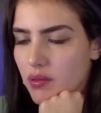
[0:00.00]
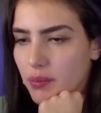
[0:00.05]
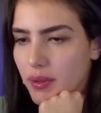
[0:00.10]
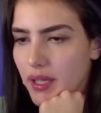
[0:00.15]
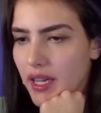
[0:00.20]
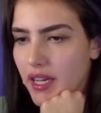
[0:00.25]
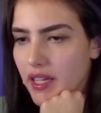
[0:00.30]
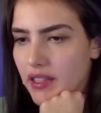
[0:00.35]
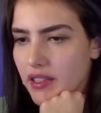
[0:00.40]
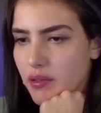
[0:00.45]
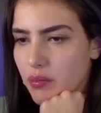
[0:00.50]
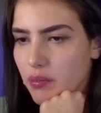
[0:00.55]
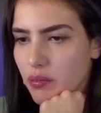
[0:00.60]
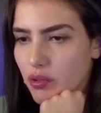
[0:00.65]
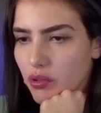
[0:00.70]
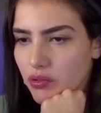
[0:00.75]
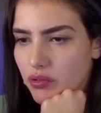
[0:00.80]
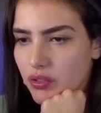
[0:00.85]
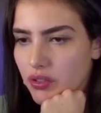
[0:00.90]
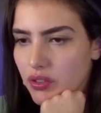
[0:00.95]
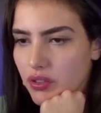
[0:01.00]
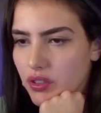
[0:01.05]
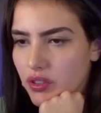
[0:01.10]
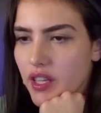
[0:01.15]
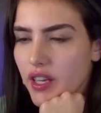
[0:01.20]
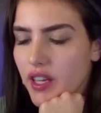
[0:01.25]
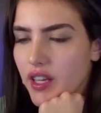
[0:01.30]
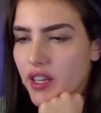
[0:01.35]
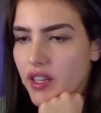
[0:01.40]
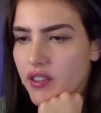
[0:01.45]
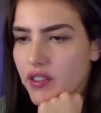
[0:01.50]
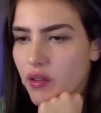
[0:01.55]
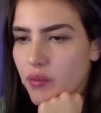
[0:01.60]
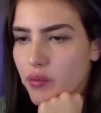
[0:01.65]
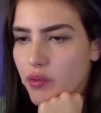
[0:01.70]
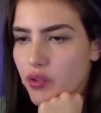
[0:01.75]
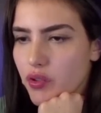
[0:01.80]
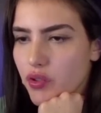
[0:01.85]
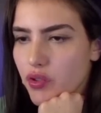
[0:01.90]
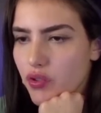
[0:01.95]
Black to move. King is
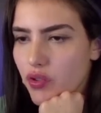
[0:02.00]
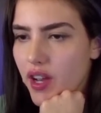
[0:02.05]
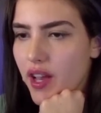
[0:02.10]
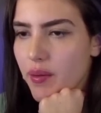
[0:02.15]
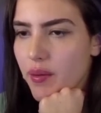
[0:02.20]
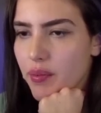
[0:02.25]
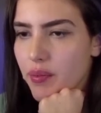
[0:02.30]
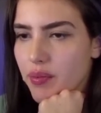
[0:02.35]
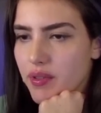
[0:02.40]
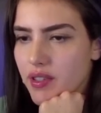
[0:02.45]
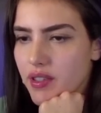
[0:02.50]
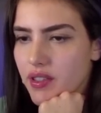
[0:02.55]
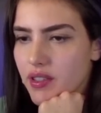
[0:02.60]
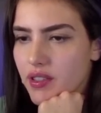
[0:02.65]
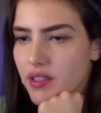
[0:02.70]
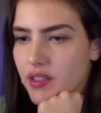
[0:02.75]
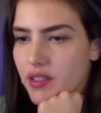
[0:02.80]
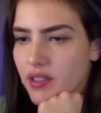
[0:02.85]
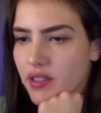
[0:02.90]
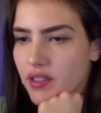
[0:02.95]
almost trapped.